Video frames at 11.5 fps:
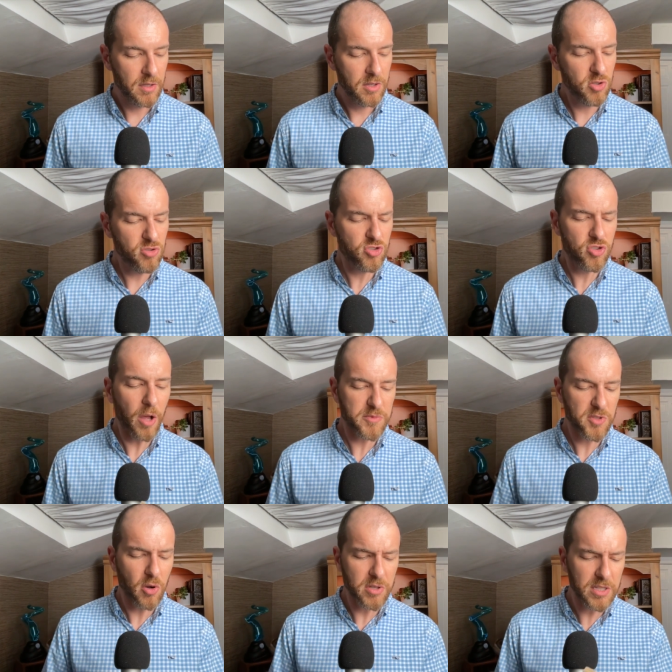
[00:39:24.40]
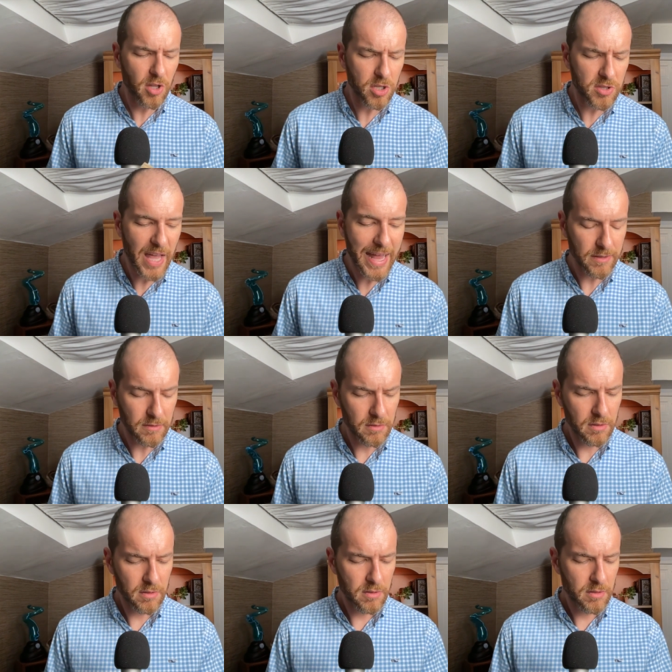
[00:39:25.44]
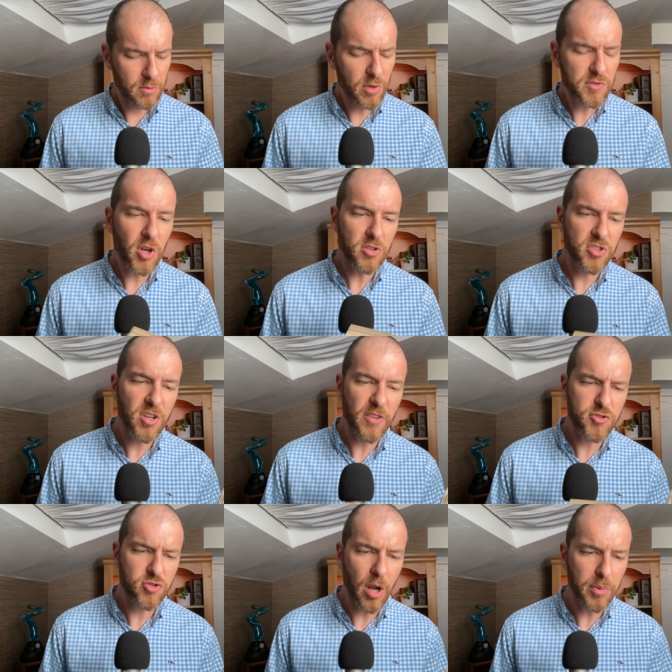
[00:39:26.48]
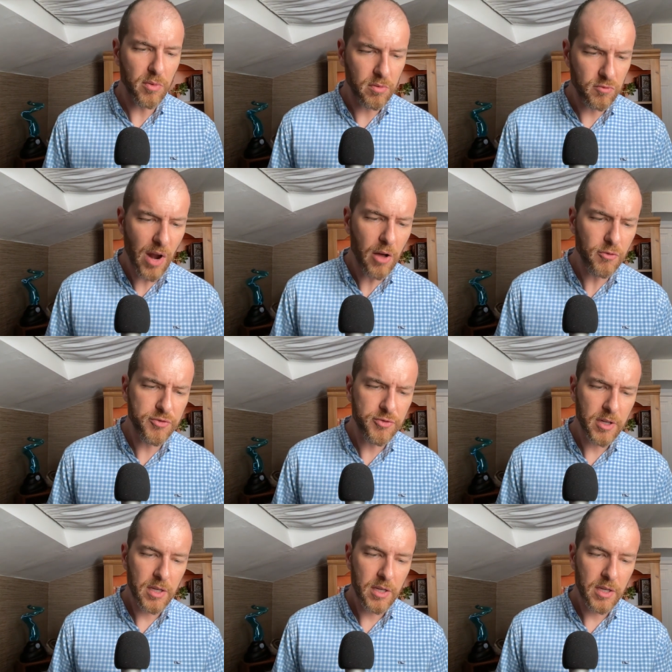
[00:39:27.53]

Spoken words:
You stop talking like that. We've got enough trouble, Ralph,